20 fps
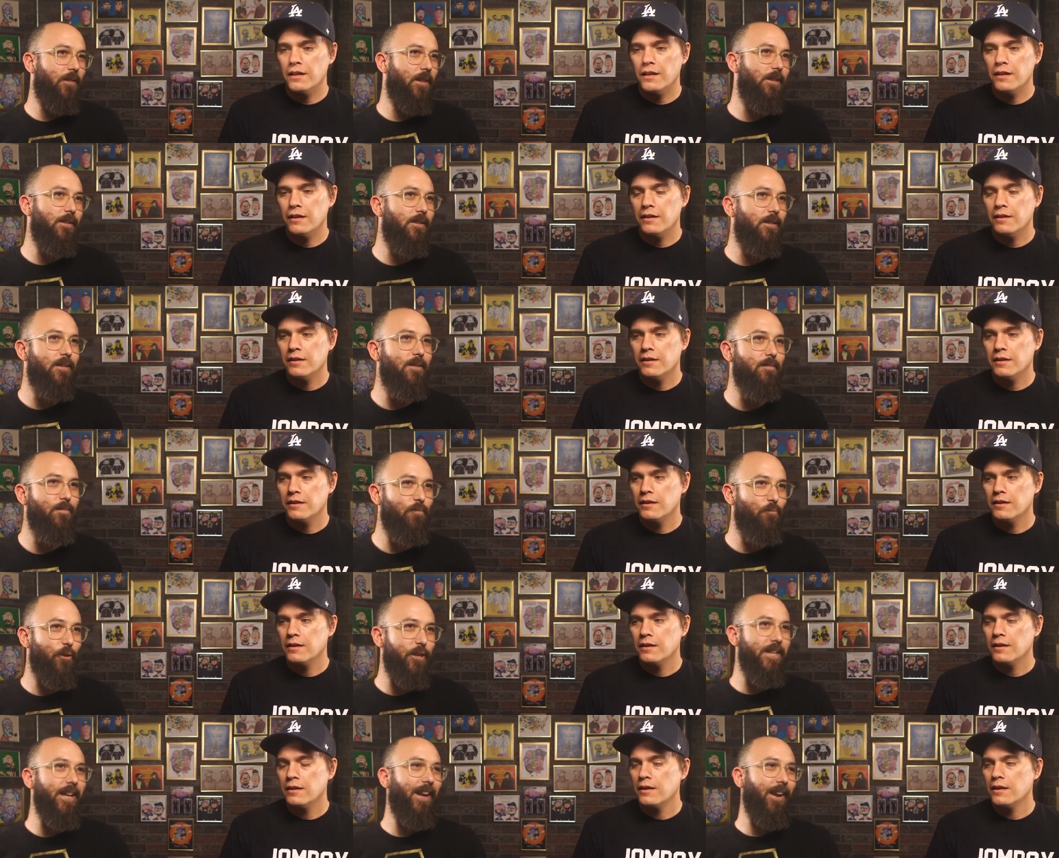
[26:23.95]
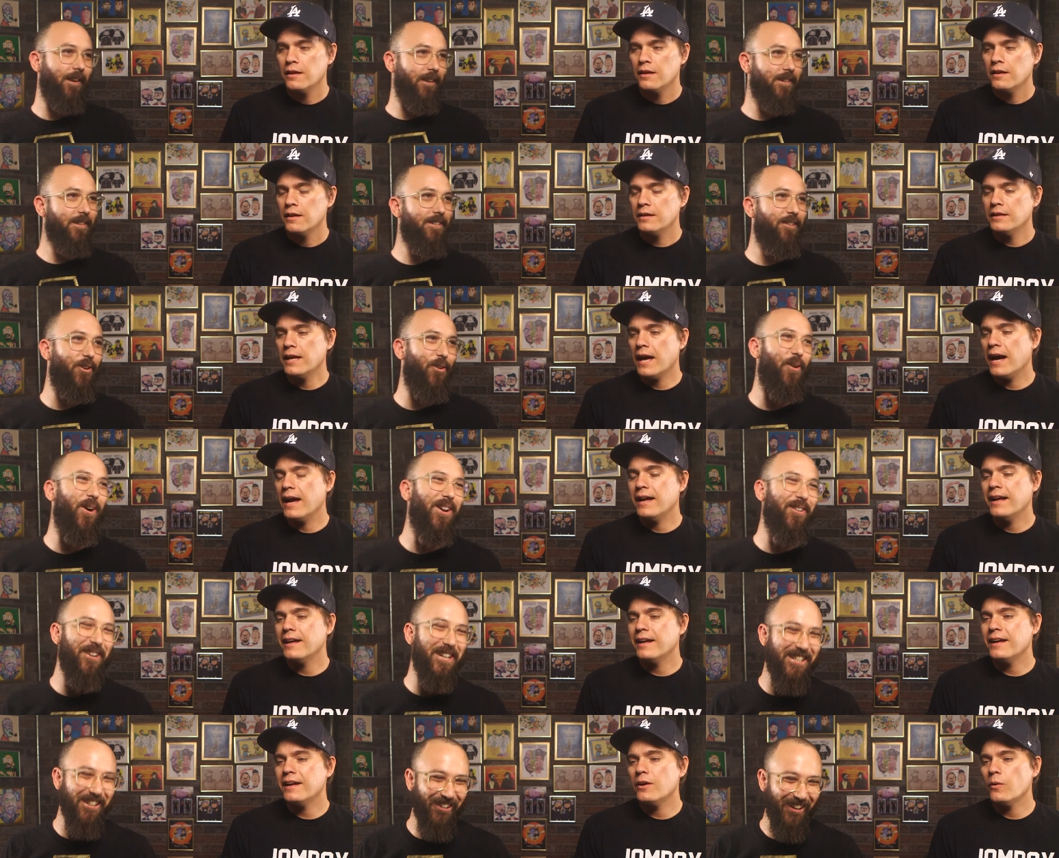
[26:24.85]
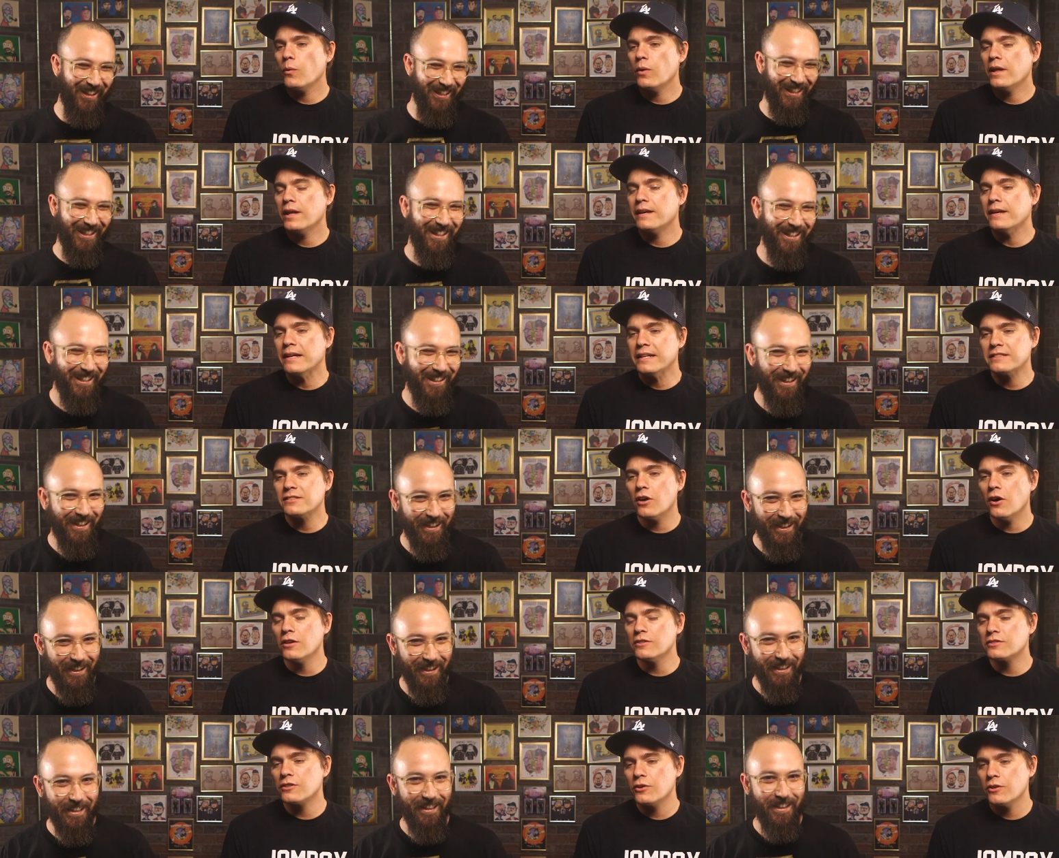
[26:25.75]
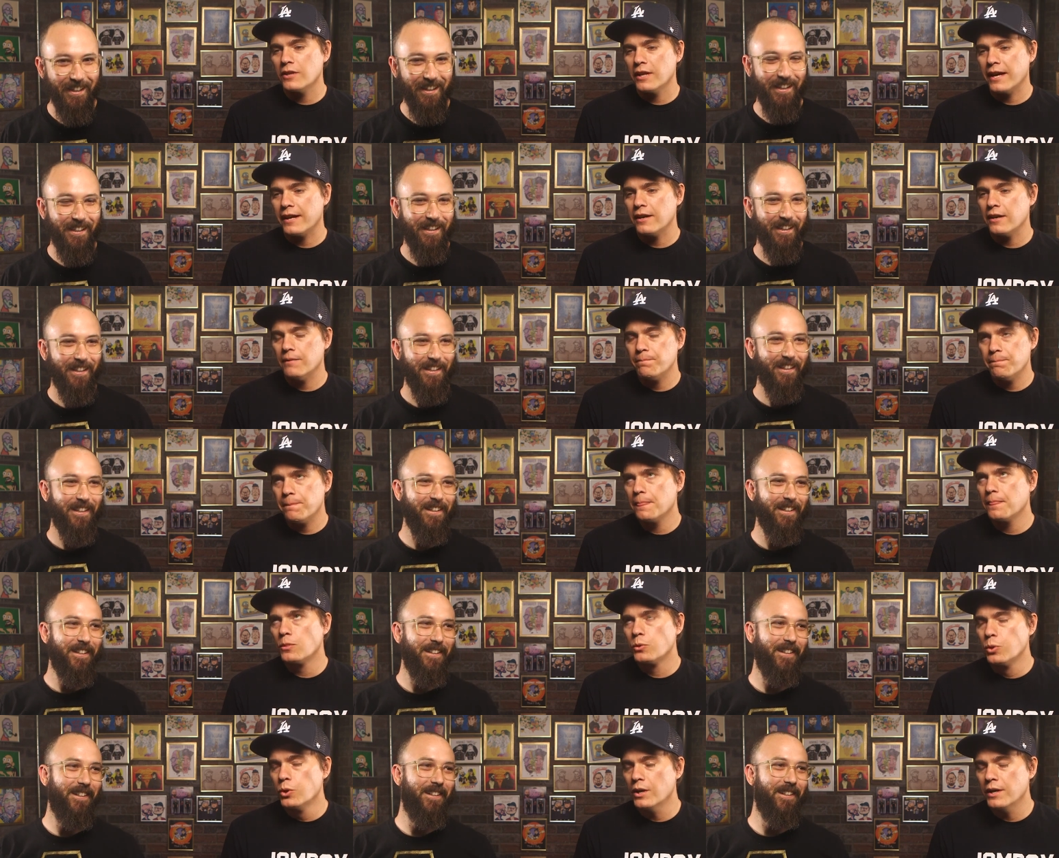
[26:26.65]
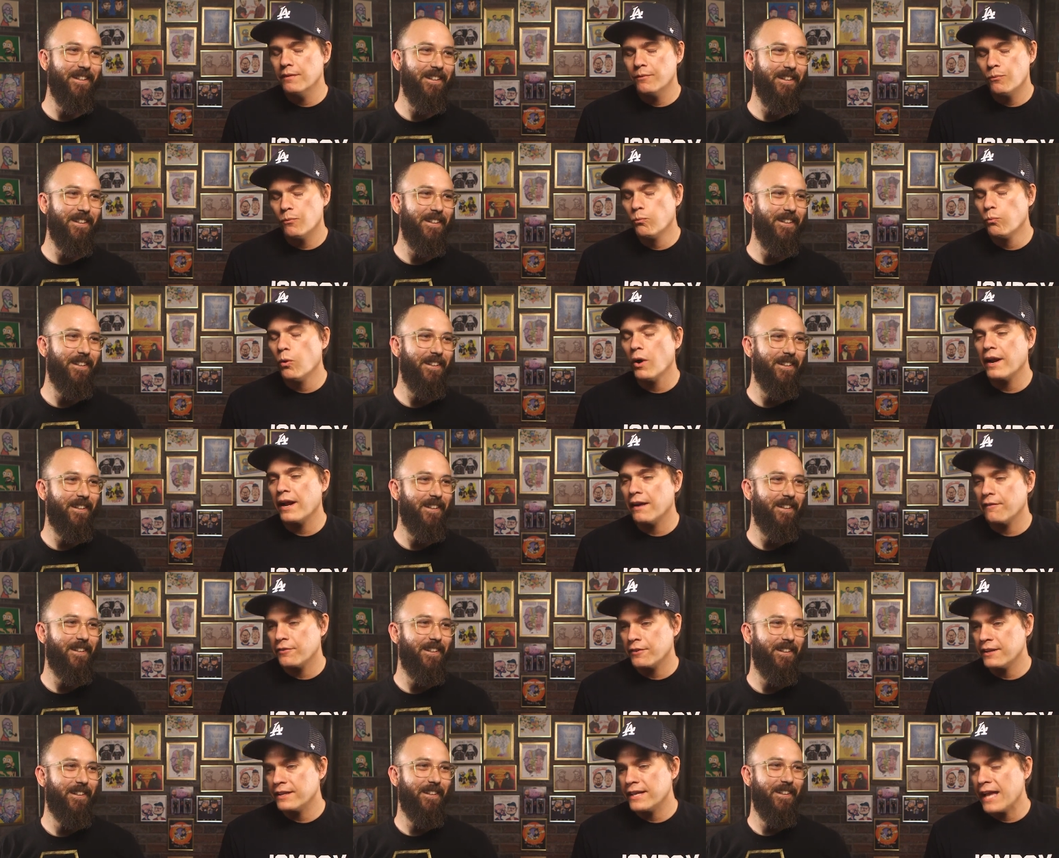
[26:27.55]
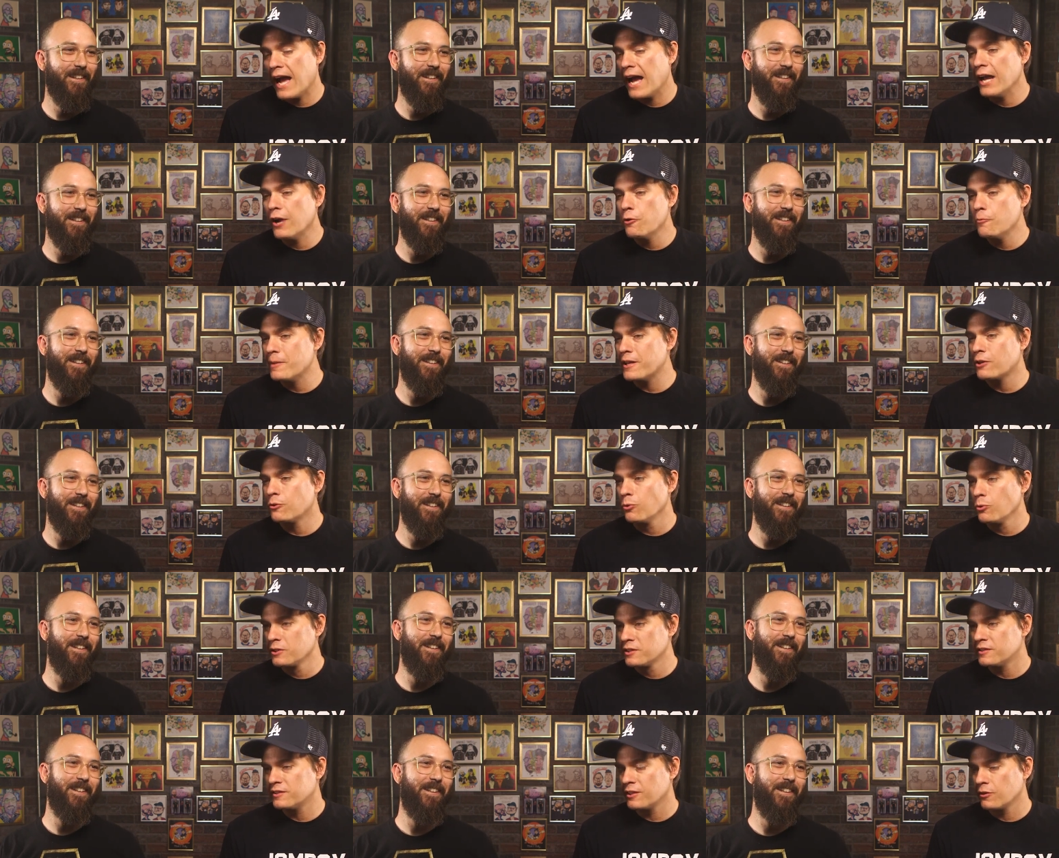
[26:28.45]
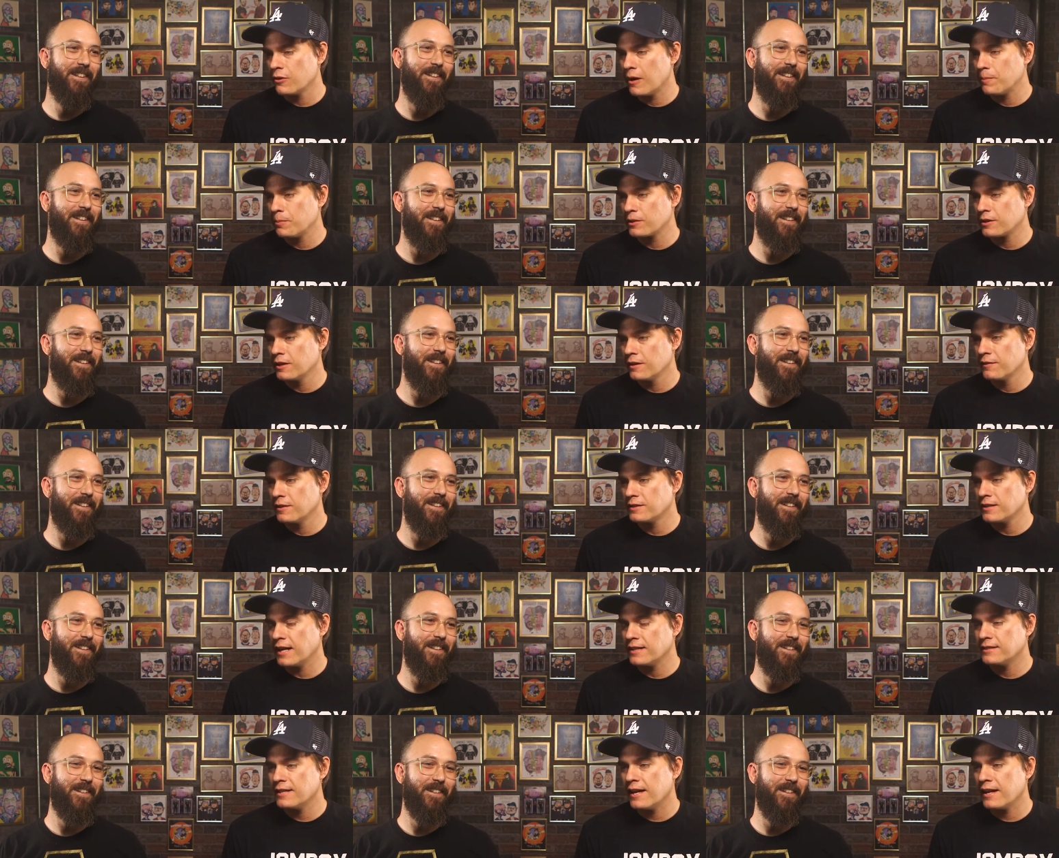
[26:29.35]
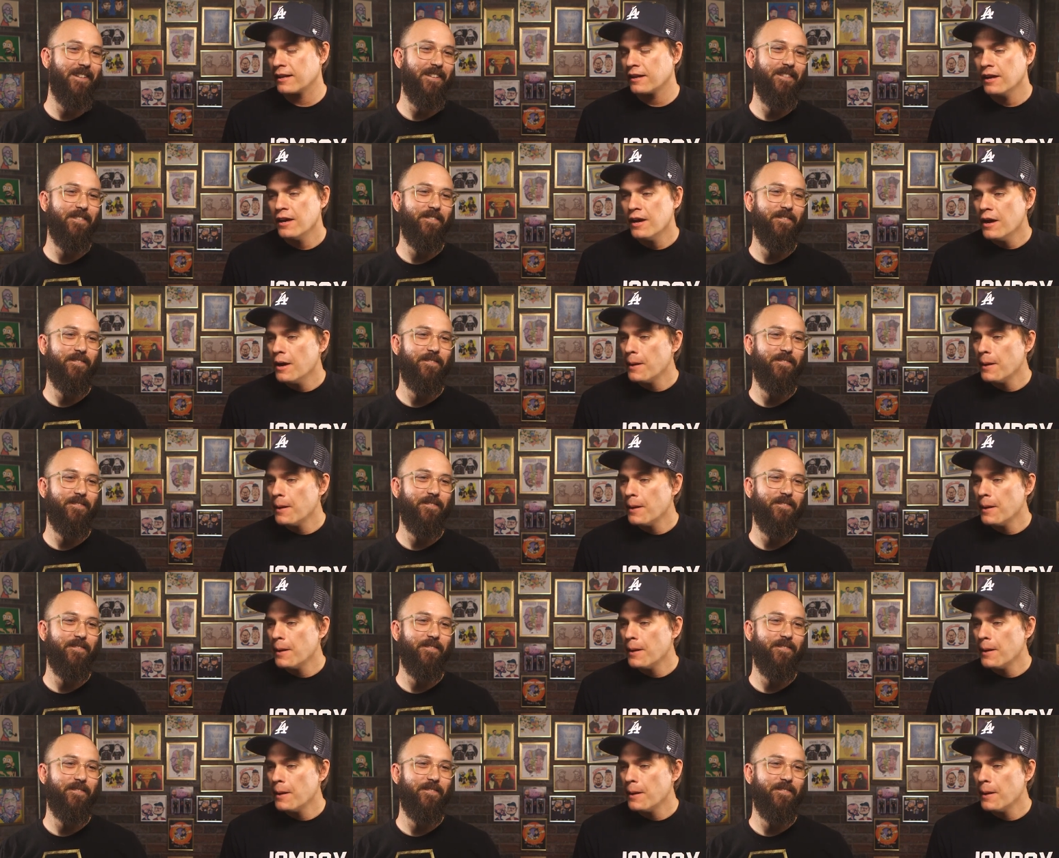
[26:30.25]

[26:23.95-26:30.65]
Speaker 1: this is ridiculous. Yeah, what are we doing? It's also like, whatever. Yeah, it would be cool to see a replica of the Titanic,